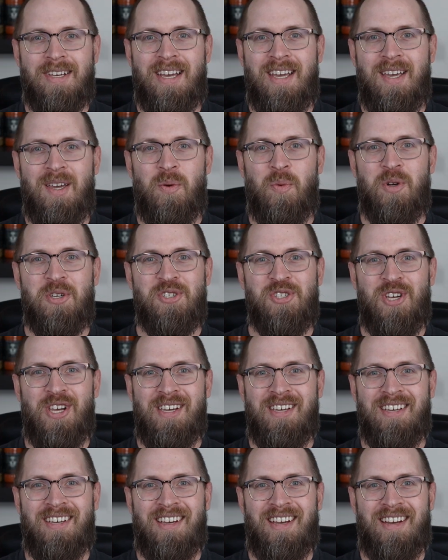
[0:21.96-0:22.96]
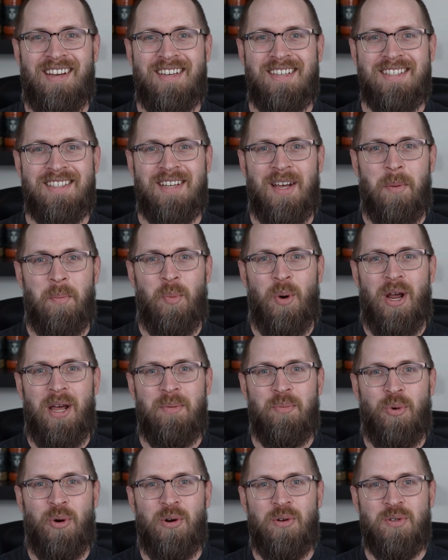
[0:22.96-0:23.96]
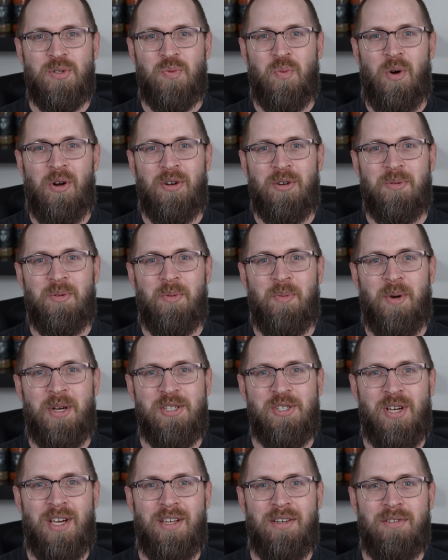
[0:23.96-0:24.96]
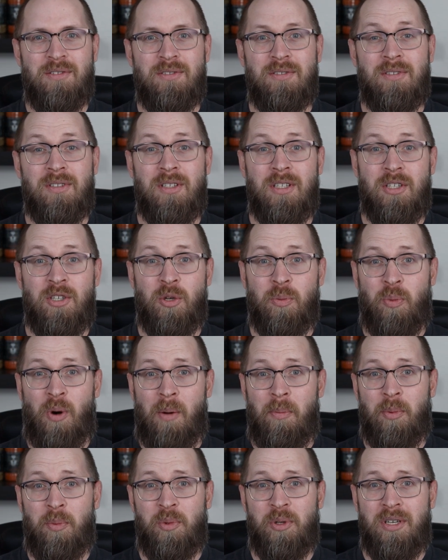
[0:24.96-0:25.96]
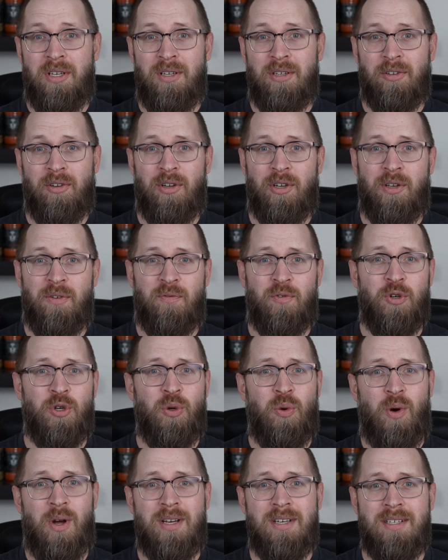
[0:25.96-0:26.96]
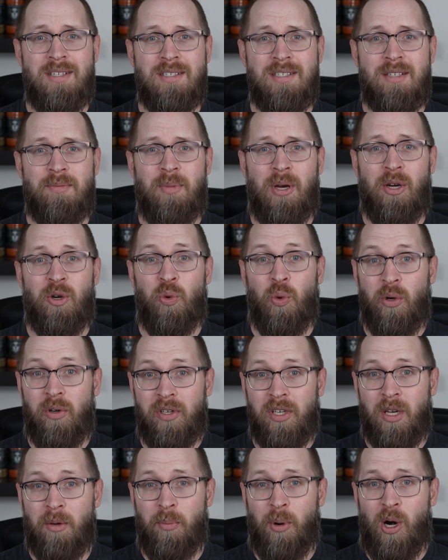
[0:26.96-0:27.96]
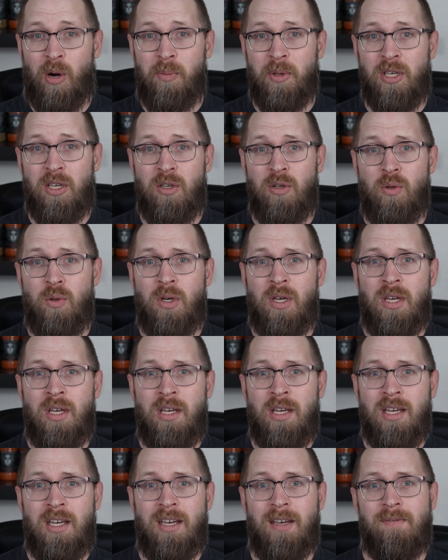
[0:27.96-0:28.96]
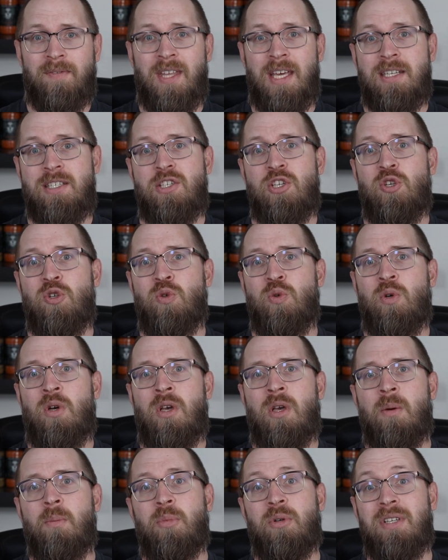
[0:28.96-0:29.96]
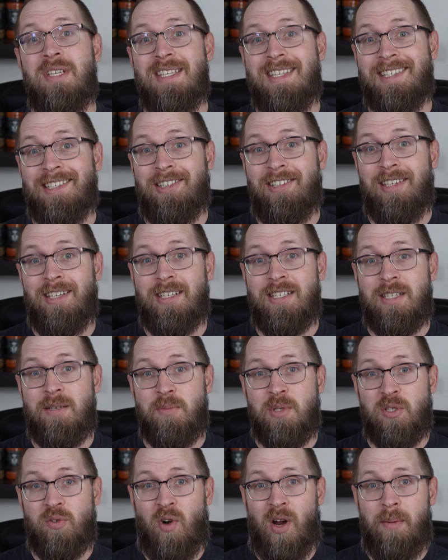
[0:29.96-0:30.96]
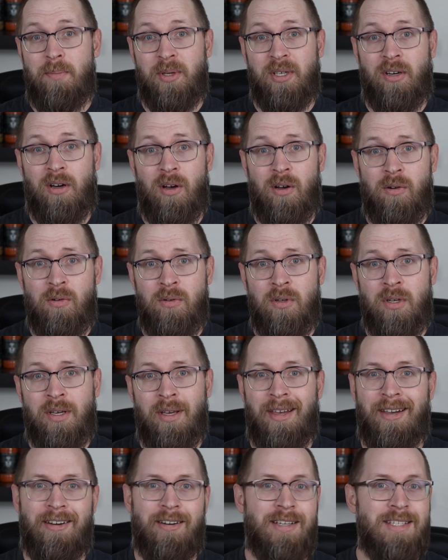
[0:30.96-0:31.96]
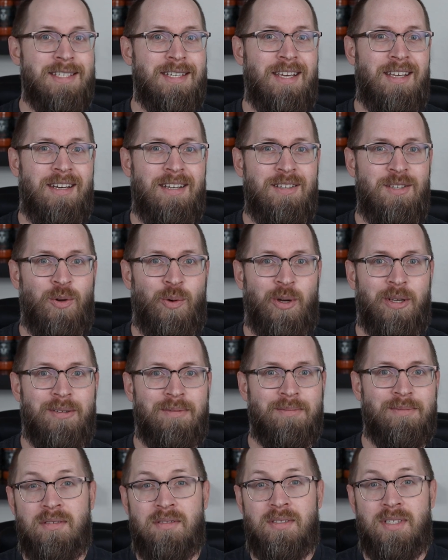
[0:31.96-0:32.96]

Hey, what's shaking, guys? I'm Brad Prose. Welcome to my channel. You're probably here looking for new ideas about grilling and barbecue. If that's you, please click subscribe below and let's get into it.